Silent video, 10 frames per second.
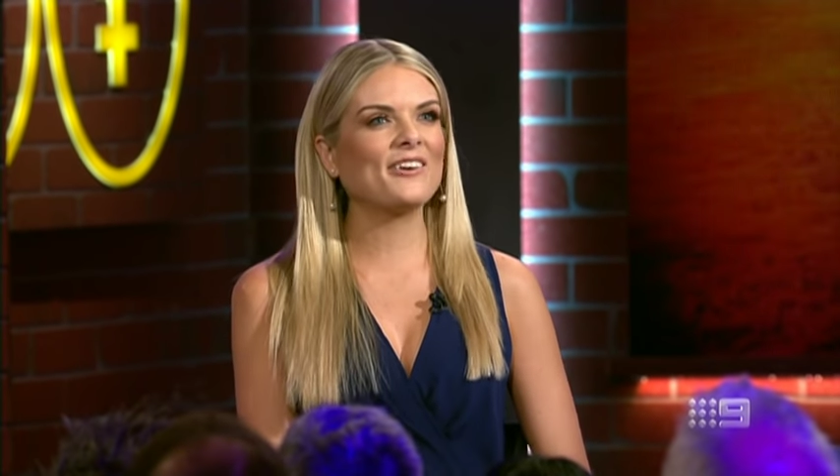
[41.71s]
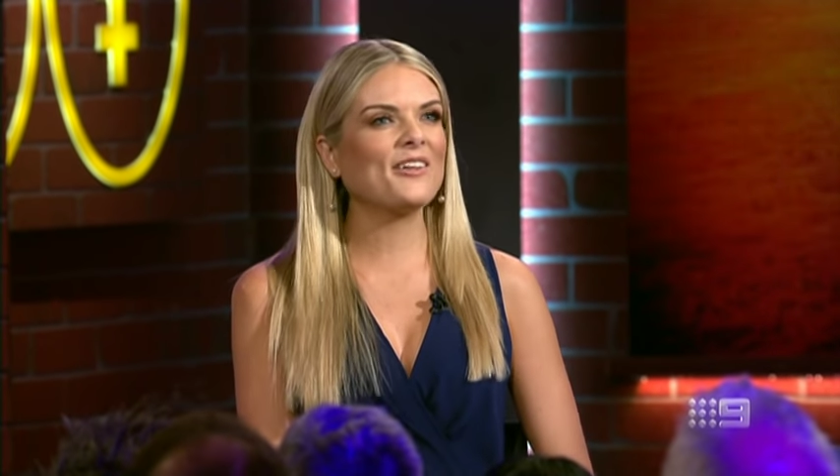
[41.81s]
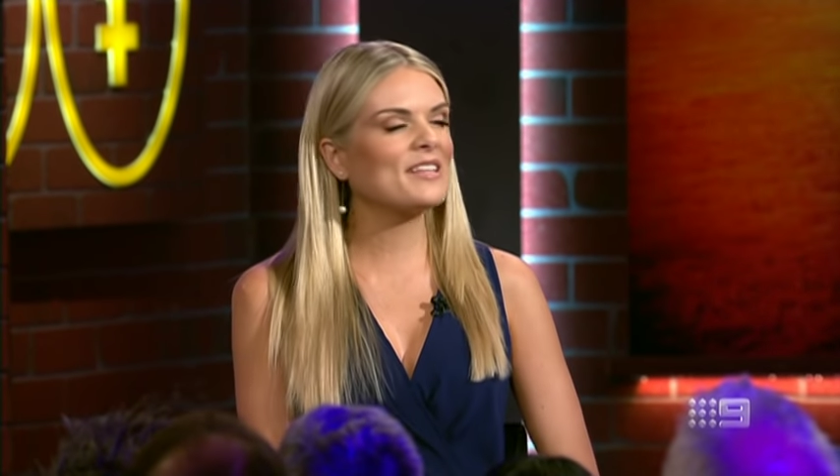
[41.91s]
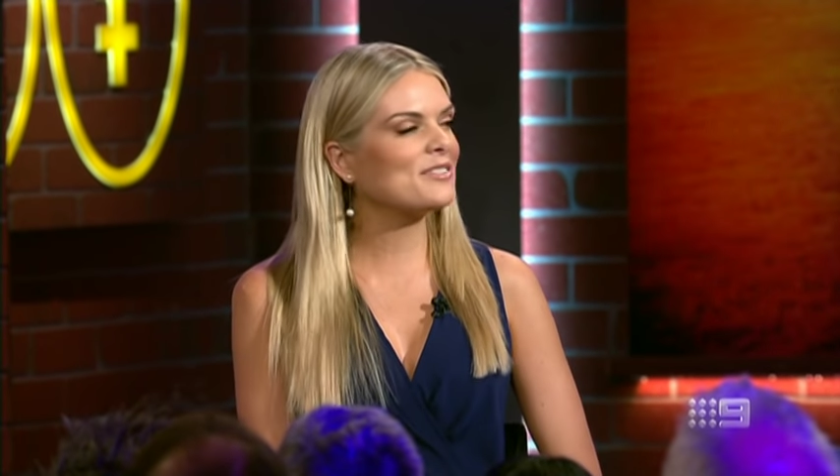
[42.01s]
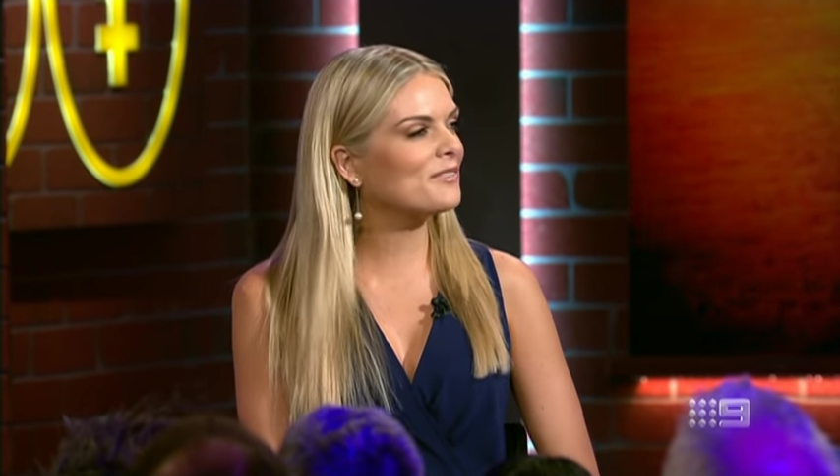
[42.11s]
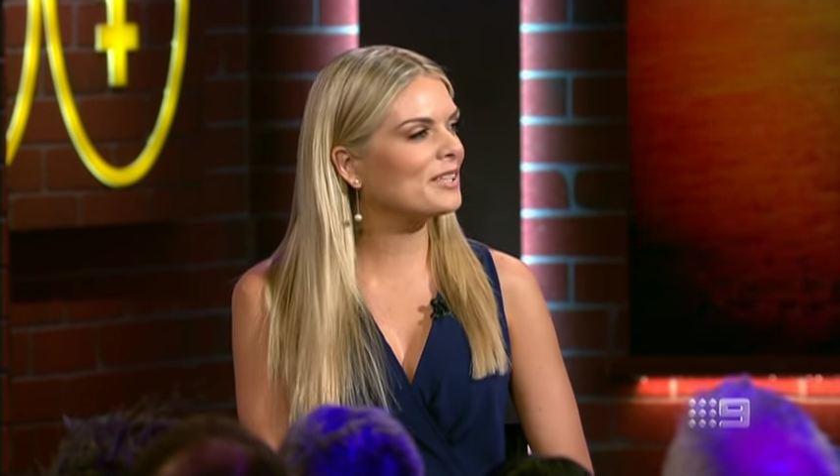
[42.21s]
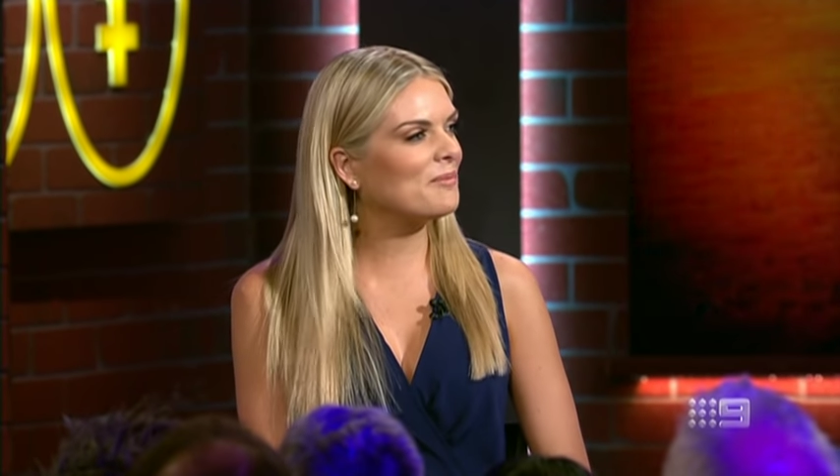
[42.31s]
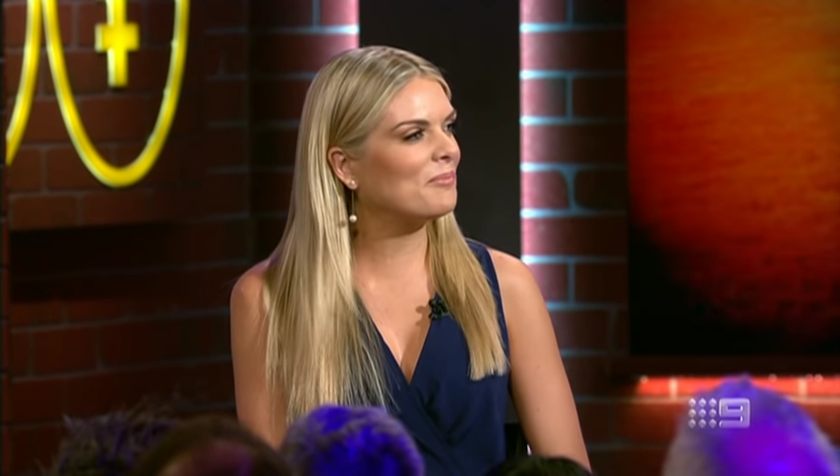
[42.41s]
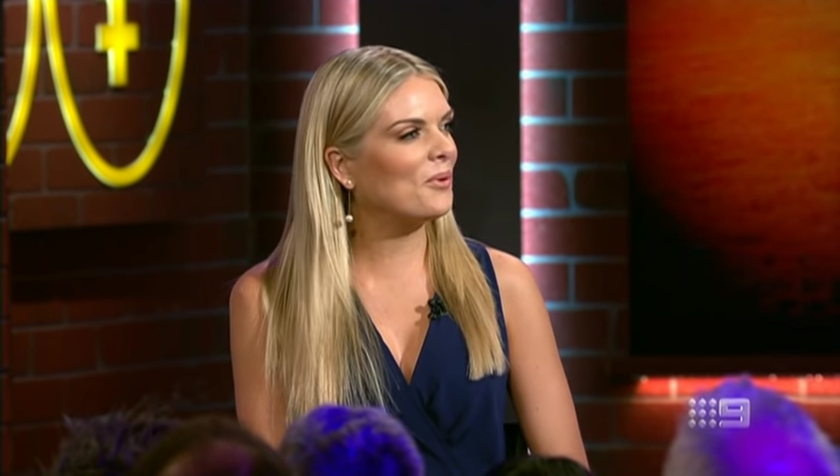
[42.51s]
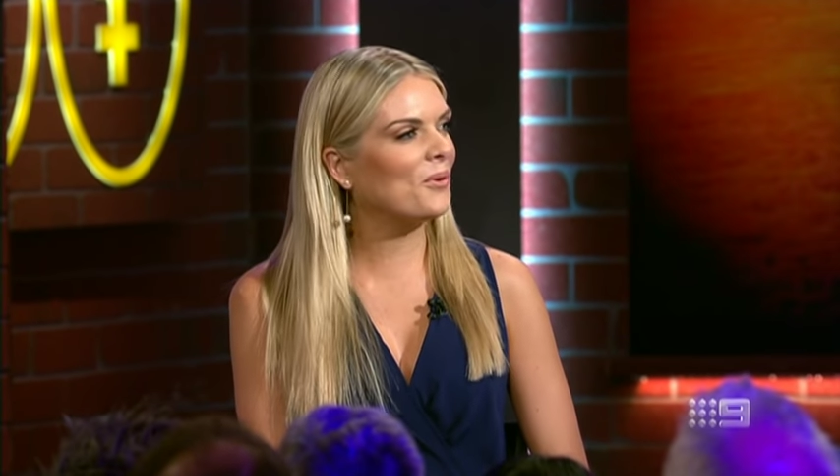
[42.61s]
I know that's a
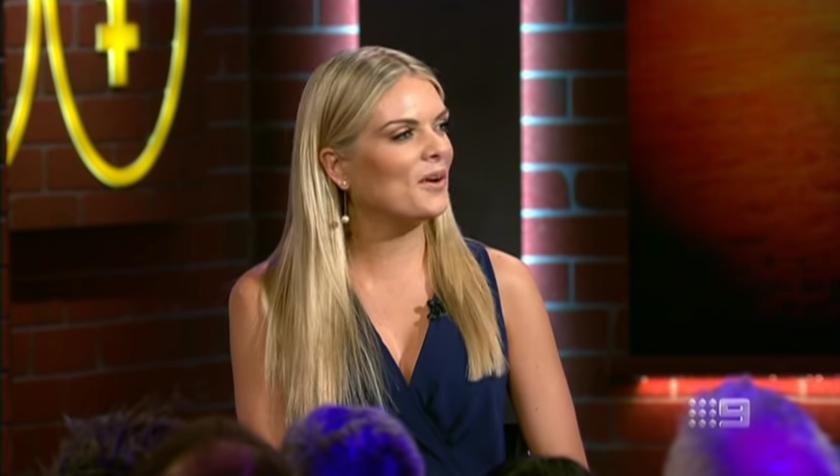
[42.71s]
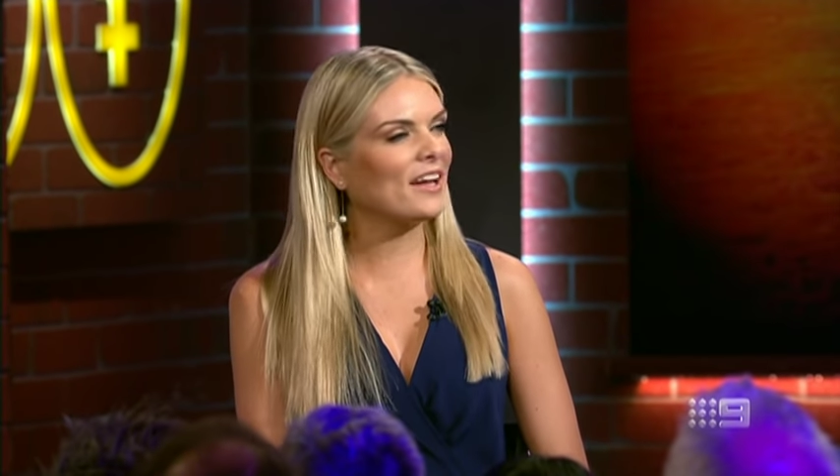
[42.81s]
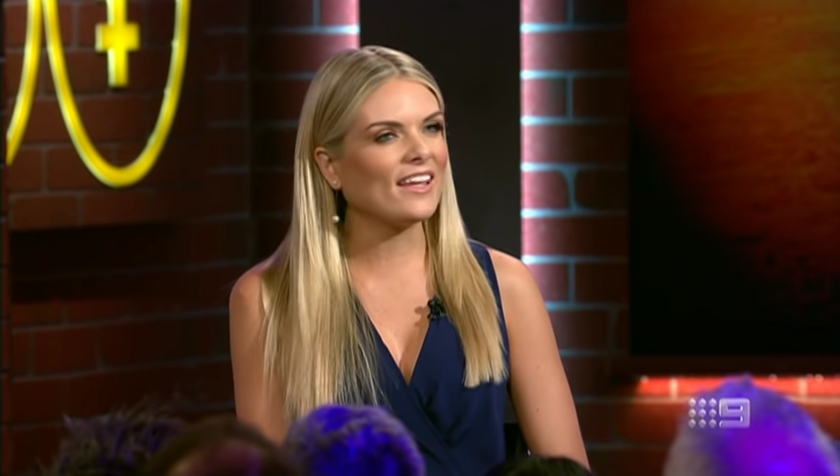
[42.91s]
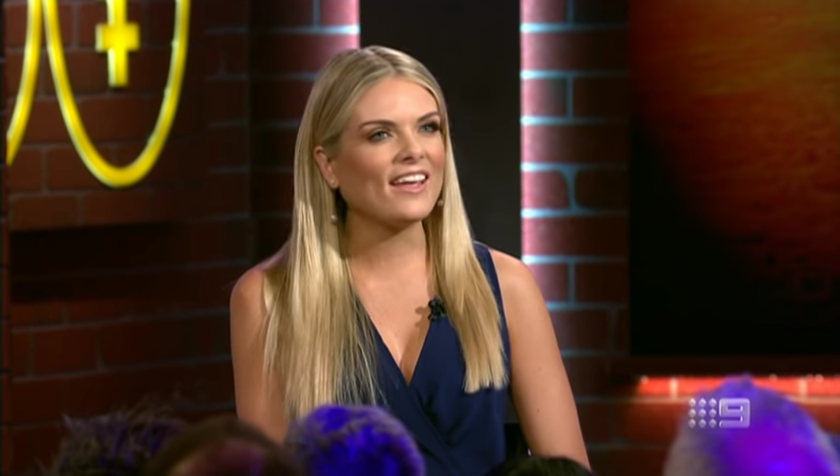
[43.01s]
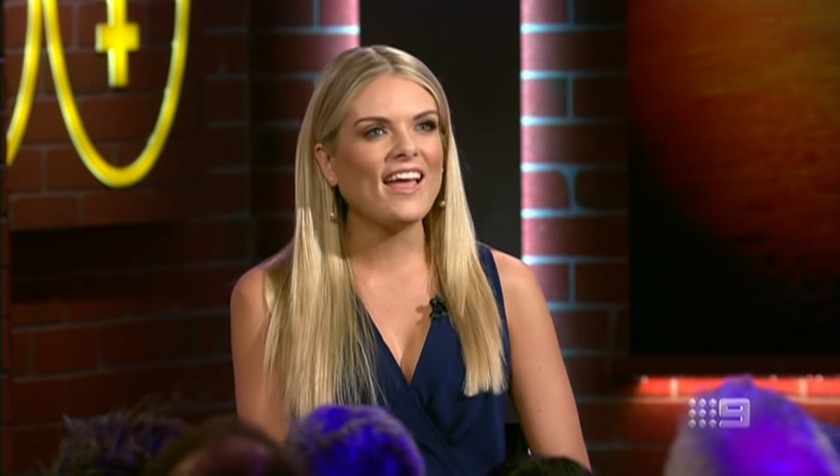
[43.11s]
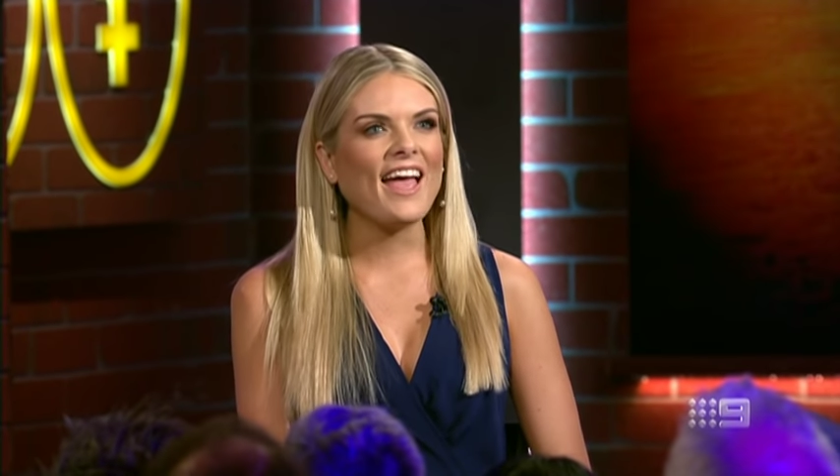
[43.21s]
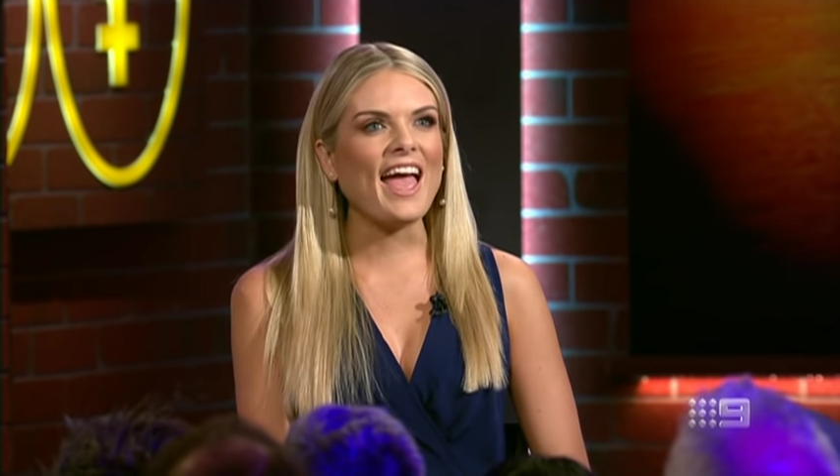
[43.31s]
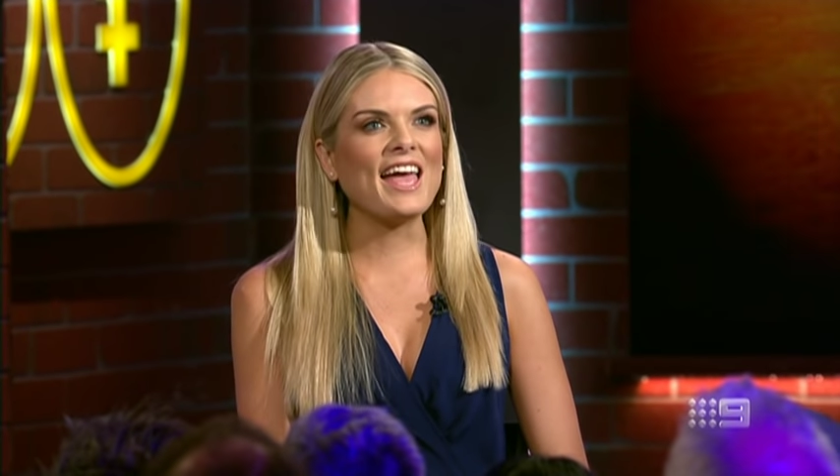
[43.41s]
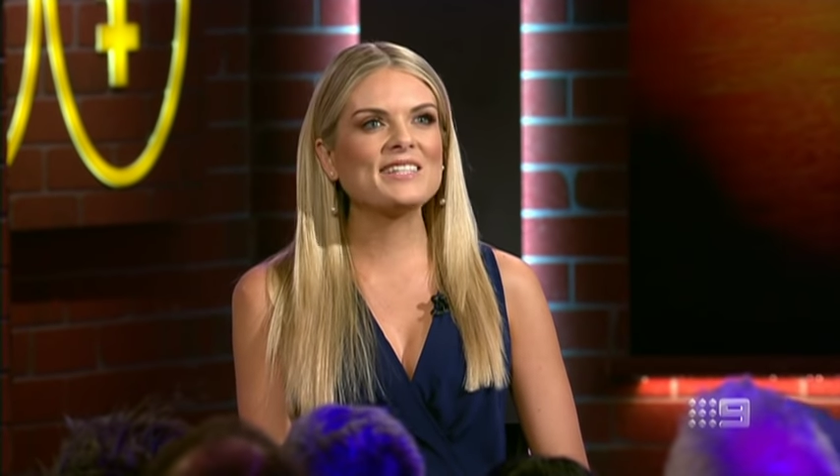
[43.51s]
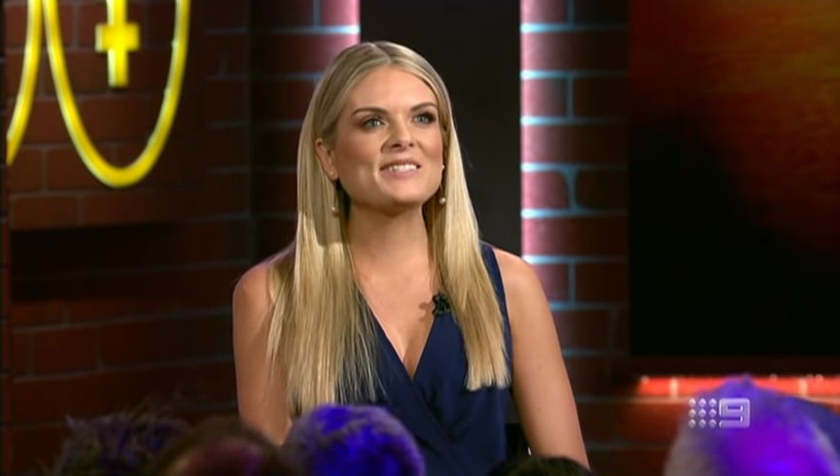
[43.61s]
really boring
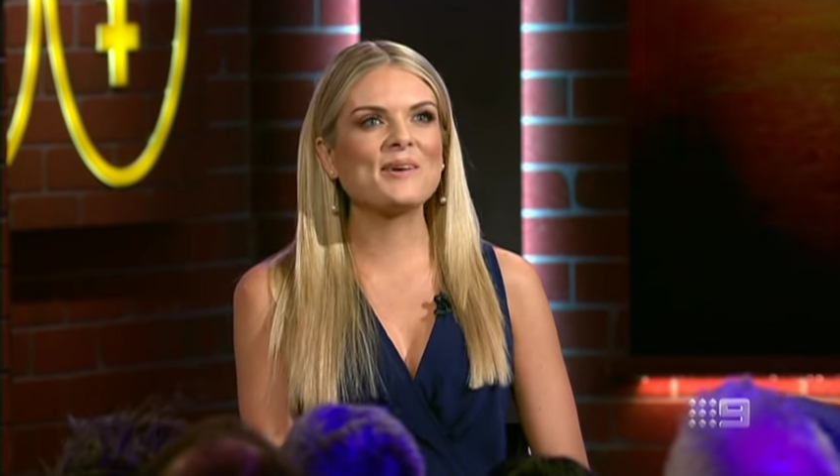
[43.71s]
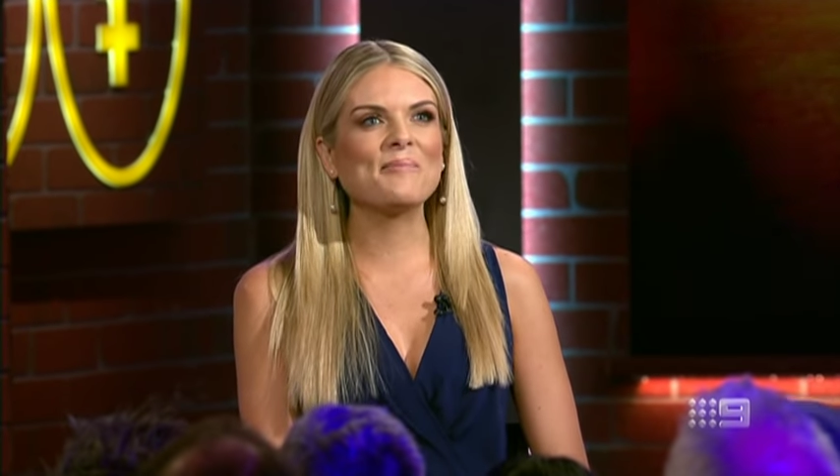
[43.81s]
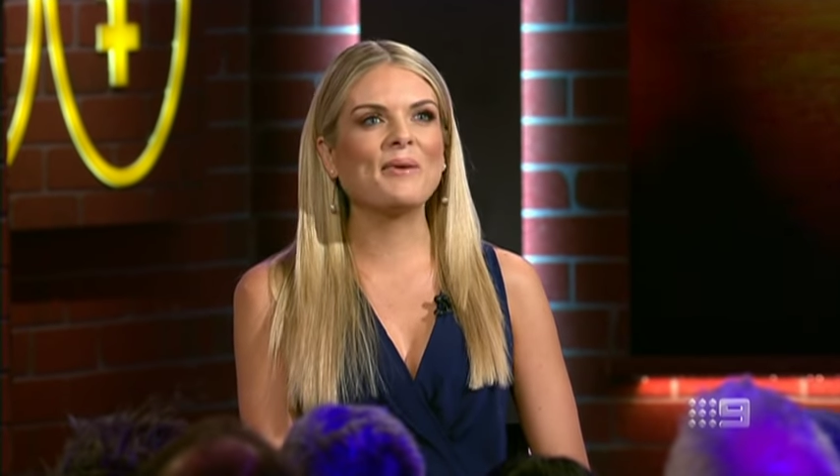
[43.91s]
answer,